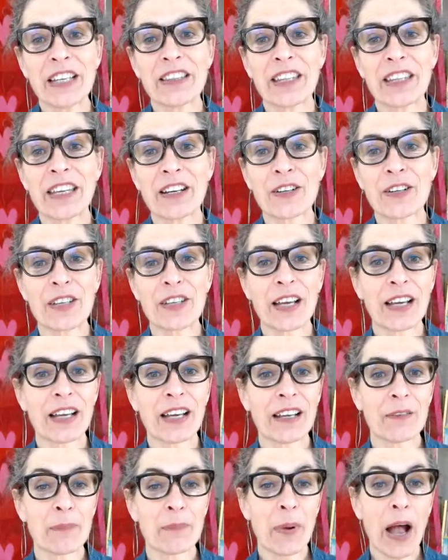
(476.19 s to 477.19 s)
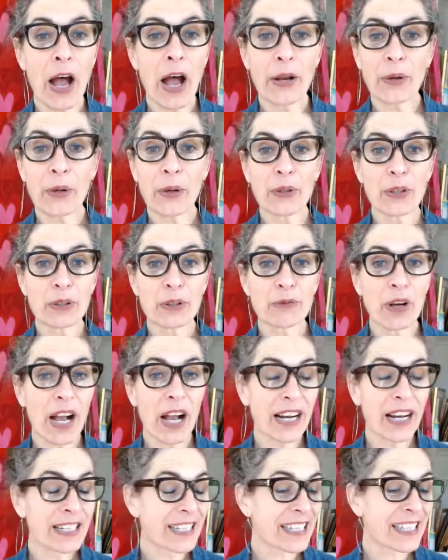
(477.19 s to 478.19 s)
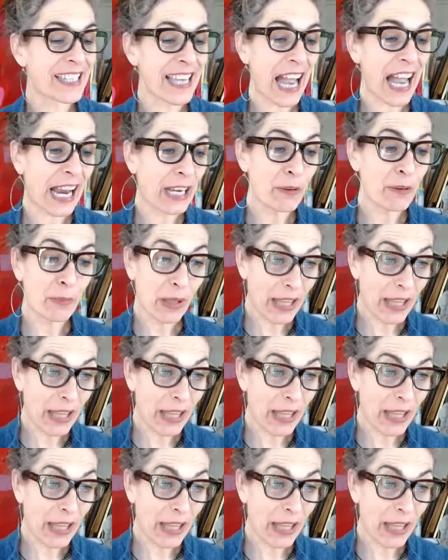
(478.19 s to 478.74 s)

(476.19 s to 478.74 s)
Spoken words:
There's a potholder rug design